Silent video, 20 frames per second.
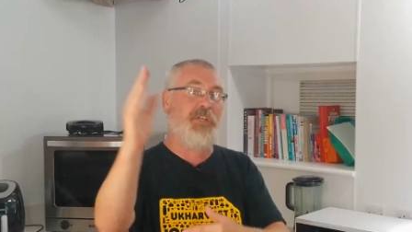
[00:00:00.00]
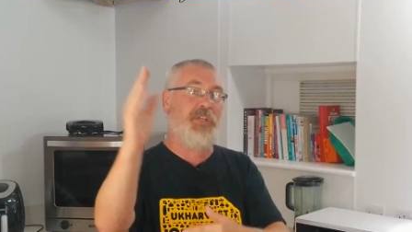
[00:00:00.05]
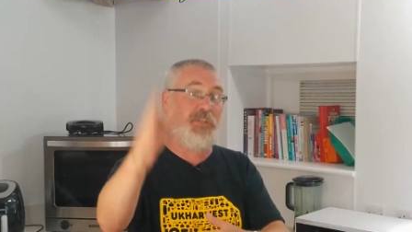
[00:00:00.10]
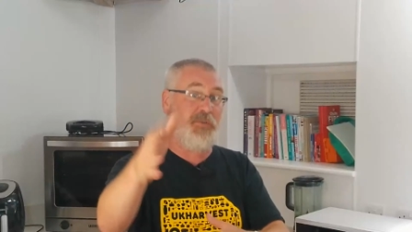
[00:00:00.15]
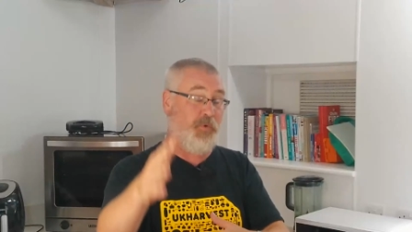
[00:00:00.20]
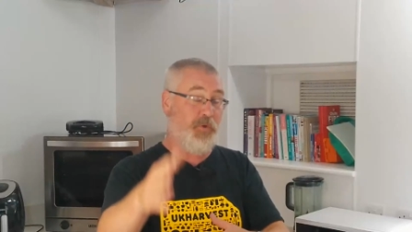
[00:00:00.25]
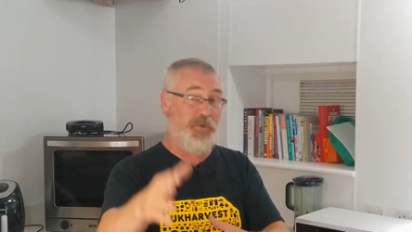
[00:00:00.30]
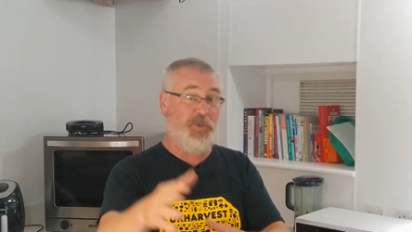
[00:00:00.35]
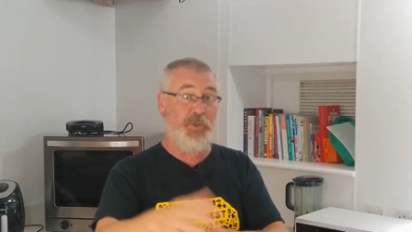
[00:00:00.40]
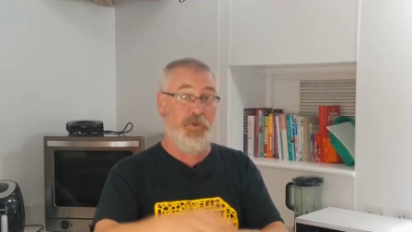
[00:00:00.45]

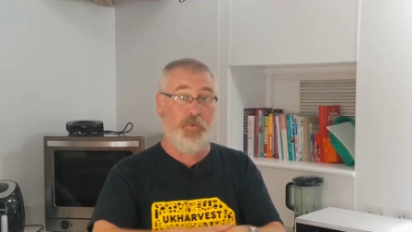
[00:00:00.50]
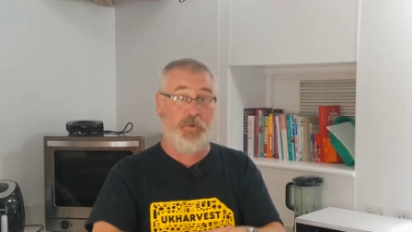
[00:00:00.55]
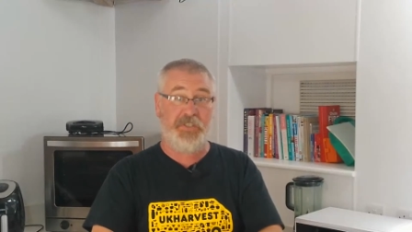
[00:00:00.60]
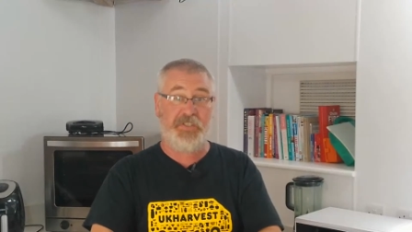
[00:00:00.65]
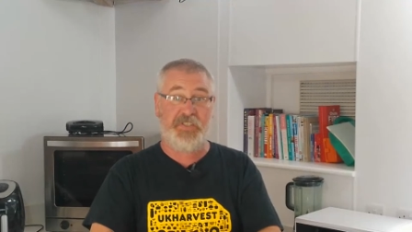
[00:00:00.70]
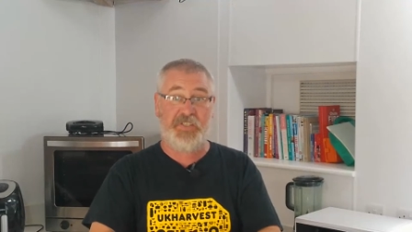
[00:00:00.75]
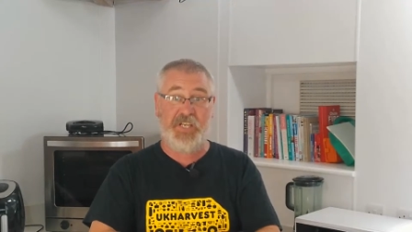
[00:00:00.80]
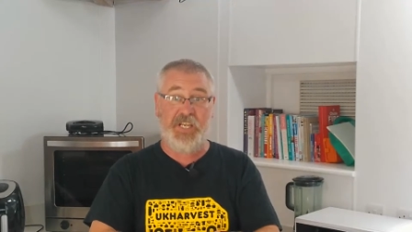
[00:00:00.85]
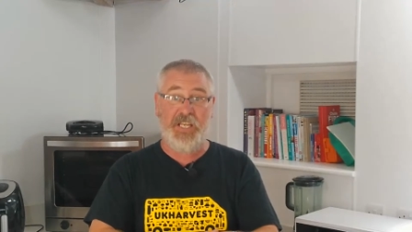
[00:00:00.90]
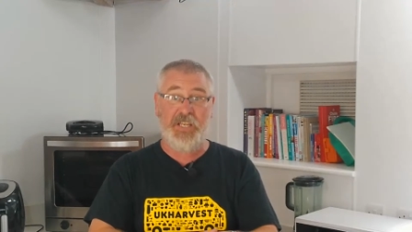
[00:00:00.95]
is what you want
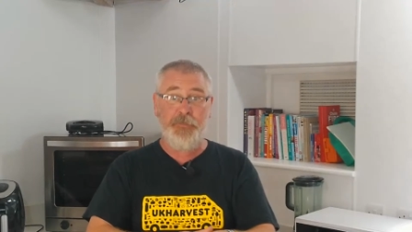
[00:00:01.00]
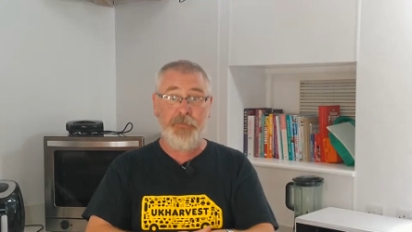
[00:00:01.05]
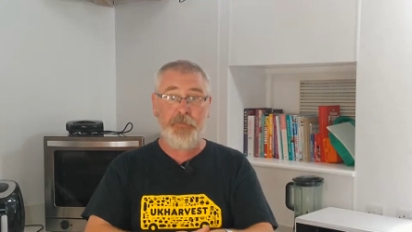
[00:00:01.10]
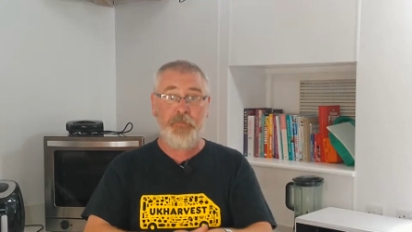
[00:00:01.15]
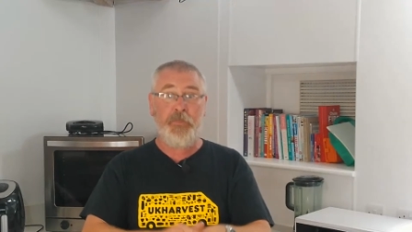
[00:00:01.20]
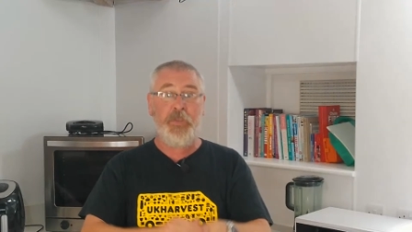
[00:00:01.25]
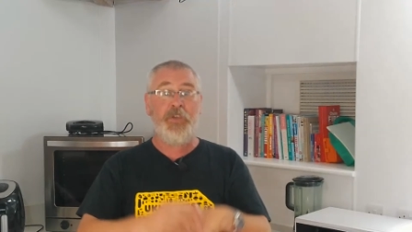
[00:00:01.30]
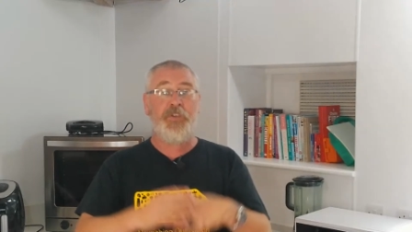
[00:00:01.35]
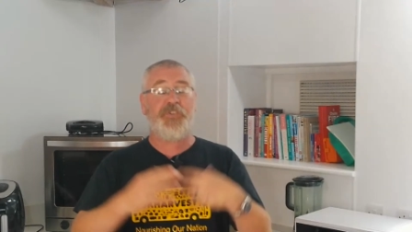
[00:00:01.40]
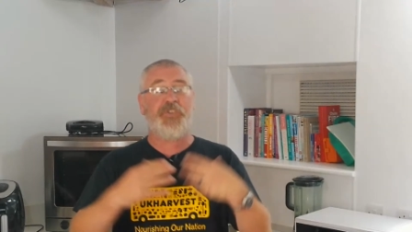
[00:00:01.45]
to see.
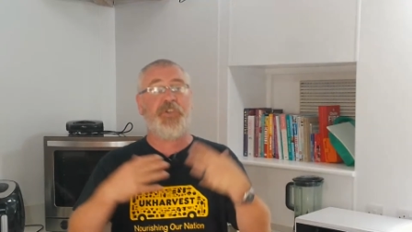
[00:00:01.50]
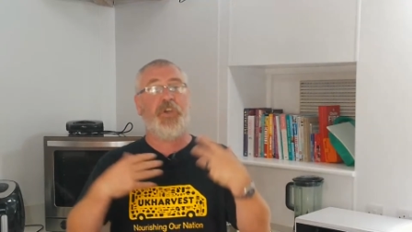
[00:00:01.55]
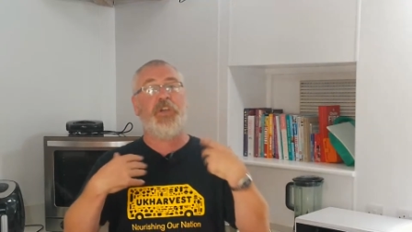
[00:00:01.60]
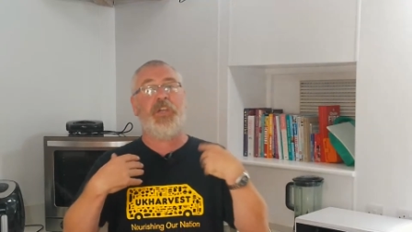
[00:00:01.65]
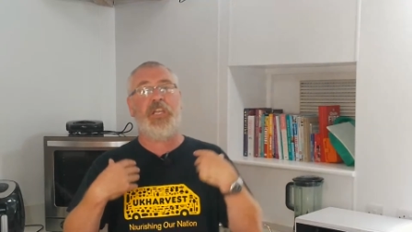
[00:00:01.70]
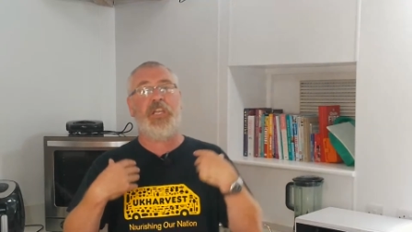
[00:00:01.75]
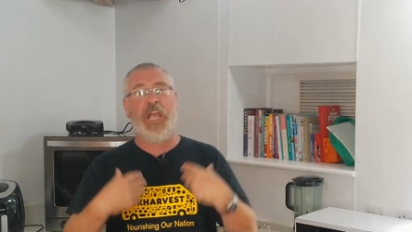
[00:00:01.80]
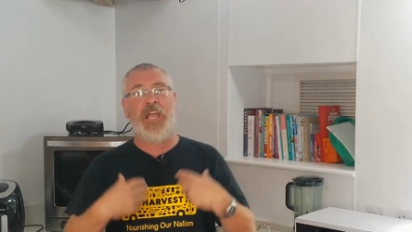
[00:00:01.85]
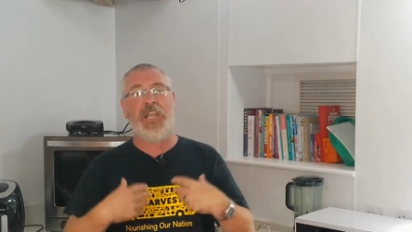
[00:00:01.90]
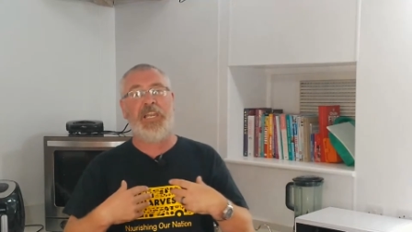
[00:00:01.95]
So
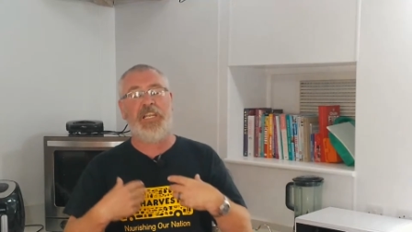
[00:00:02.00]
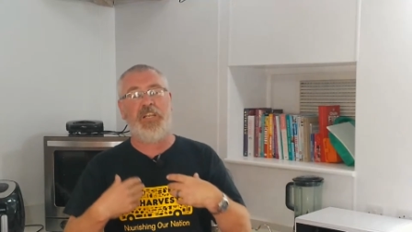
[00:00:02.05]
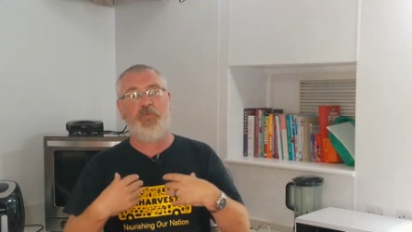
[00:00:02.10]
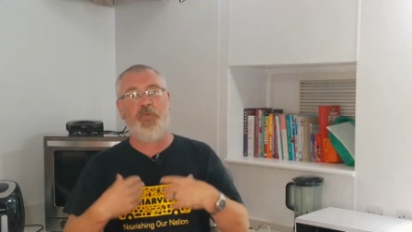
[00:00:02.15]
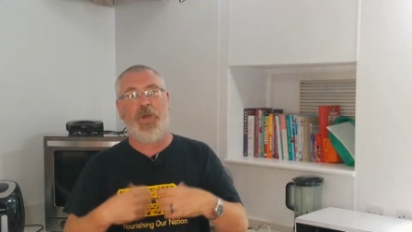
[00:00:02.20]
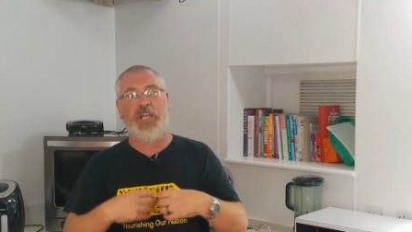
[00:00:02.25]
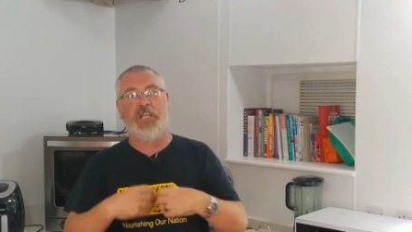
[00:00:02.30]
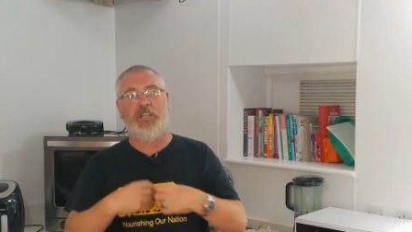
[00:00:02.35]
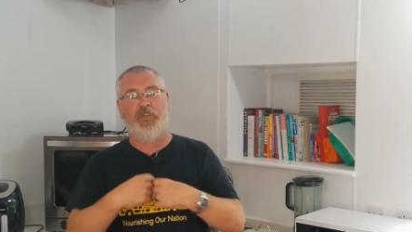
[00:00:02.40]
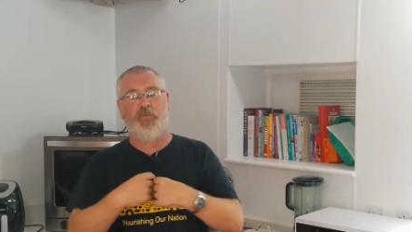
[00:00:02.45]
any
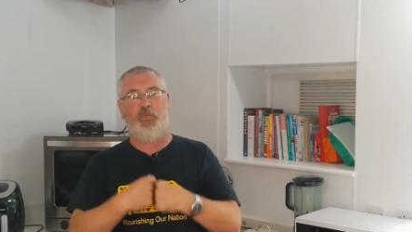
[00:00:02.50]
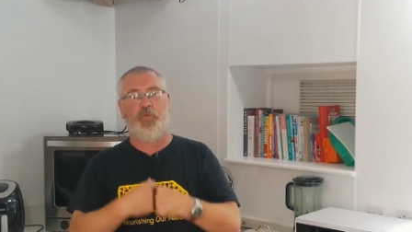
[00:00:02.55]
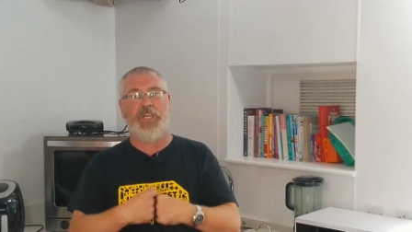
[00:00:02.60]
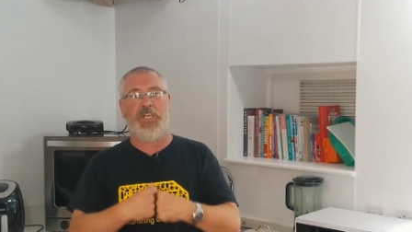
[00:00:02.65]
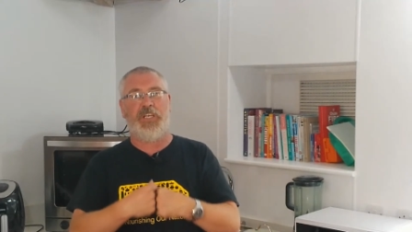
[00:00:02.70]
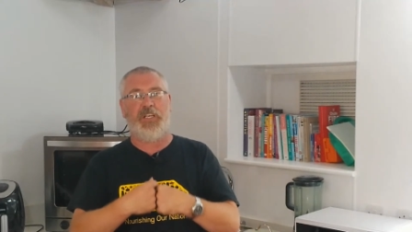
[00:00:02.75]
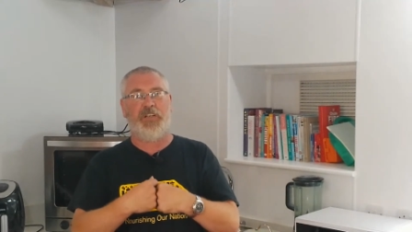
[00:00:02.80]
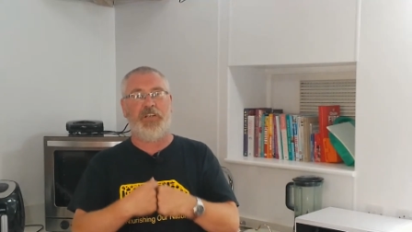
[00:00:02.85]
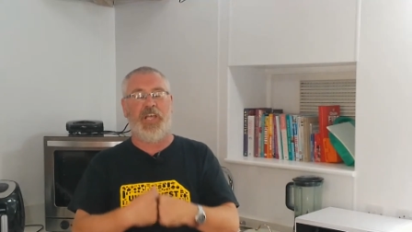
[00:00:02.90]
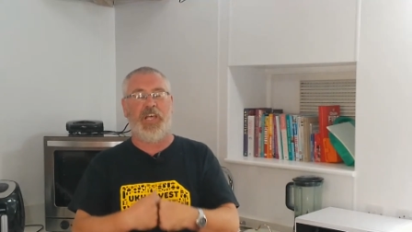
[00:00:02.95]
way that we
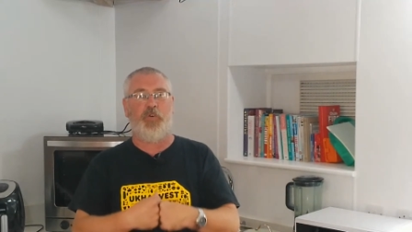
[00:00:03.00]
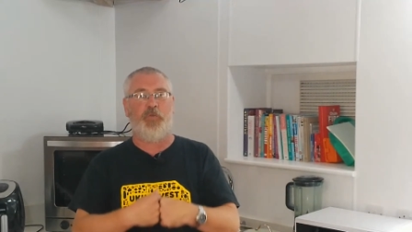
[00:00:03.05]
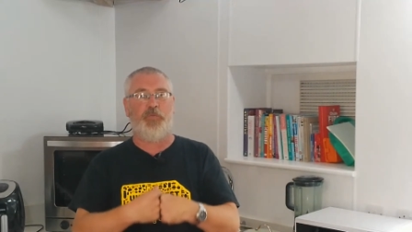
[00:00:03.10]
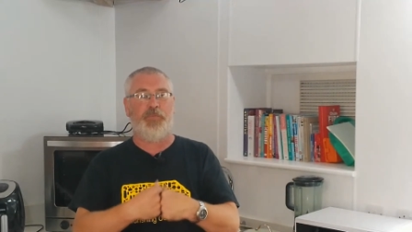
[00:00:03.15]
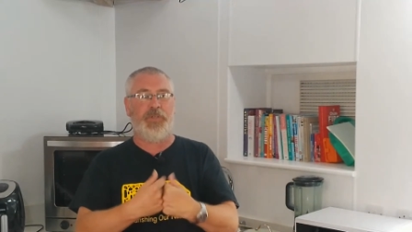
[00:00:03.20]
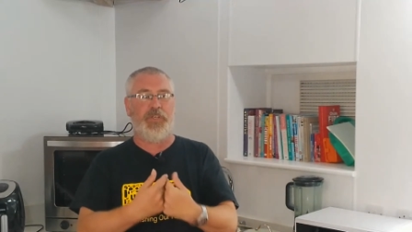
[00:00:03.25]
can help